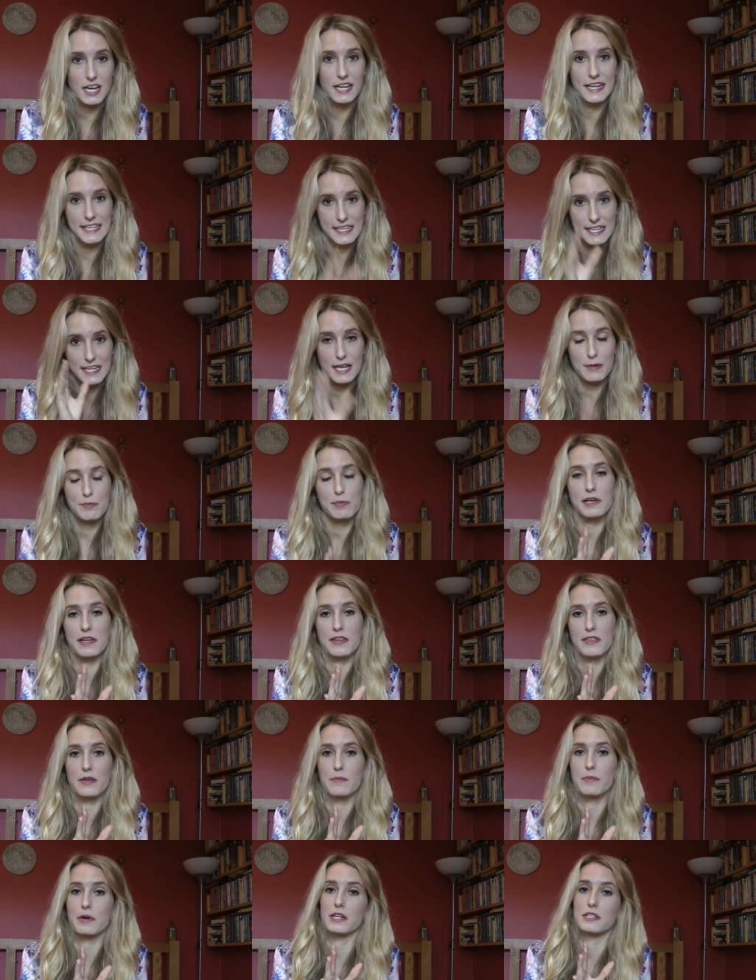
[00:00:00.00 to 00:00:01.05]
I nip it
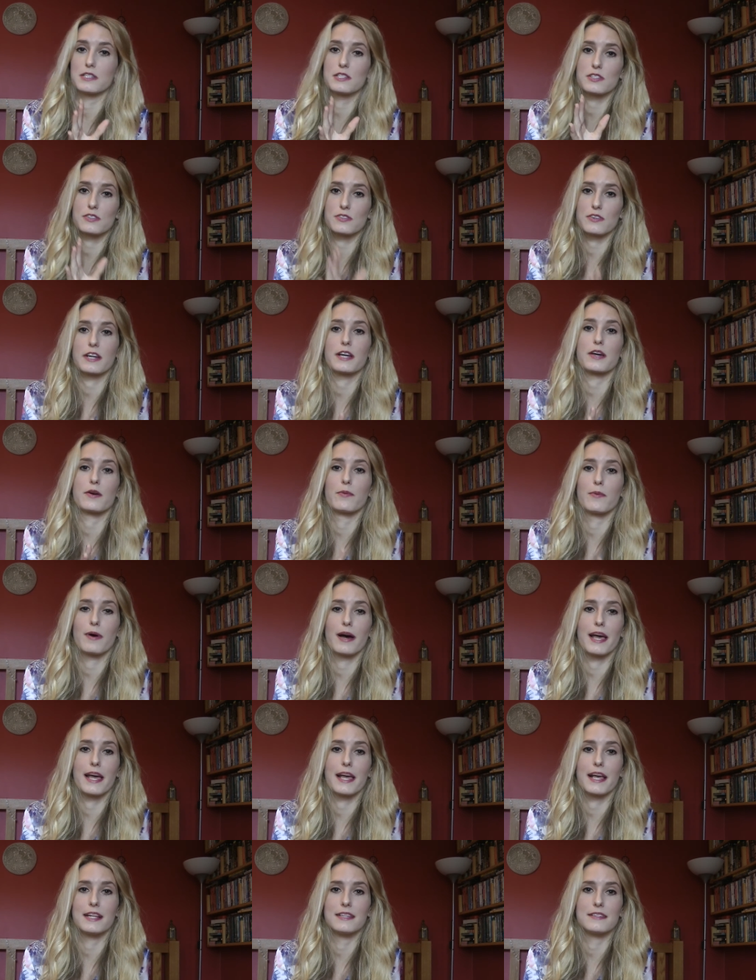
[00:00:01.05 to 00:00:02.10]
in the bud straight
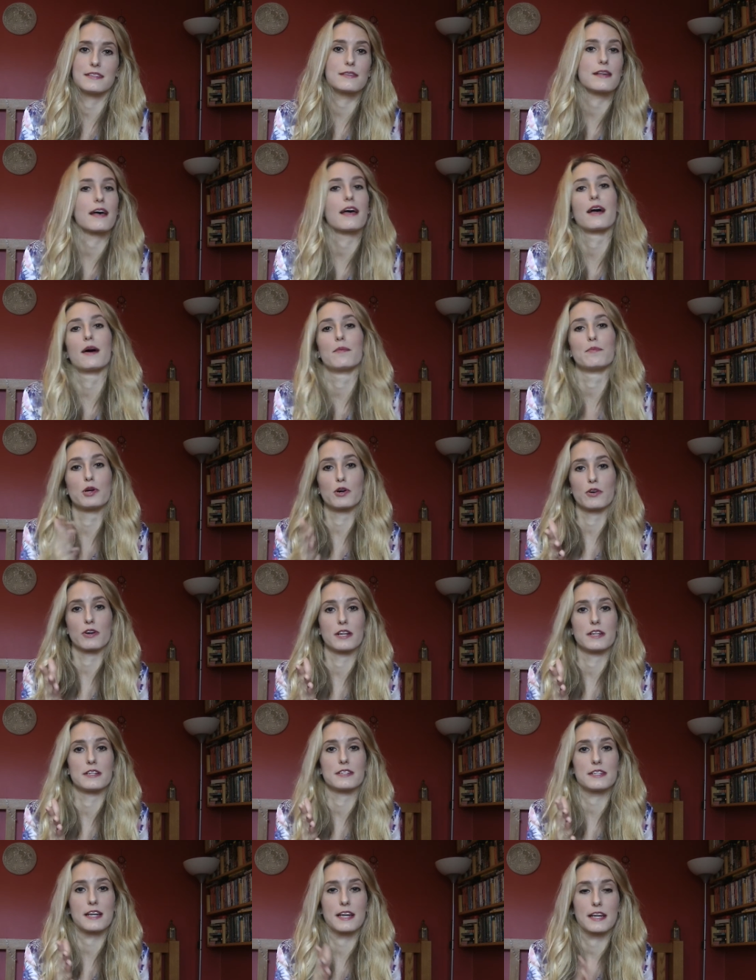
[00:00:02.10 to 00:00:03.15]
away and say, I'm not
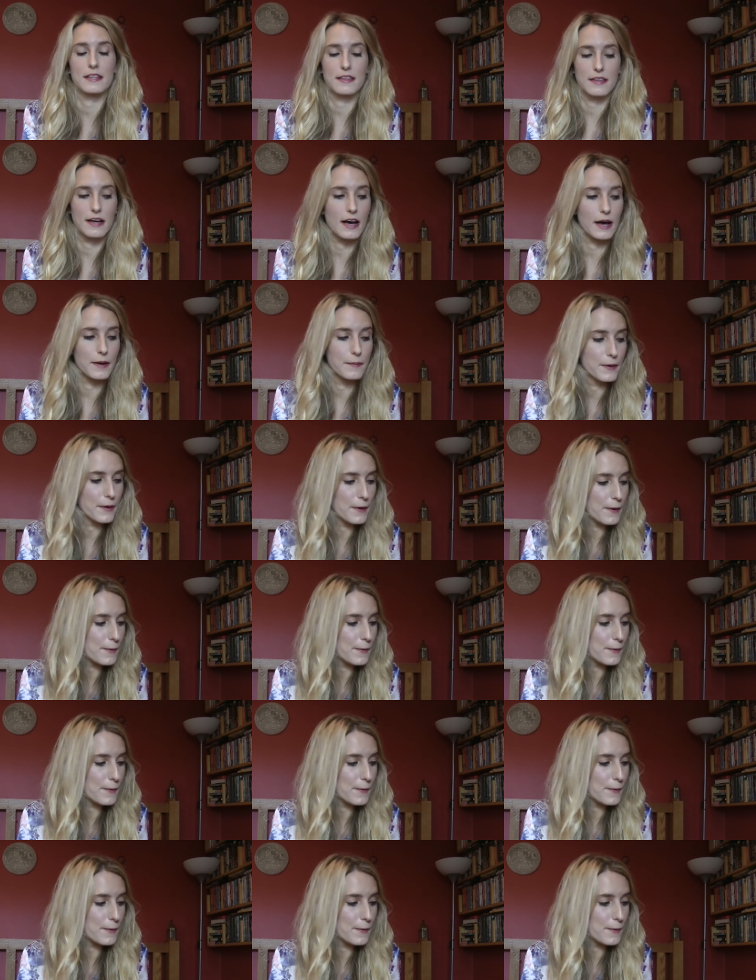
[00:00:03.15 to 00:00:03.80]
going to take that.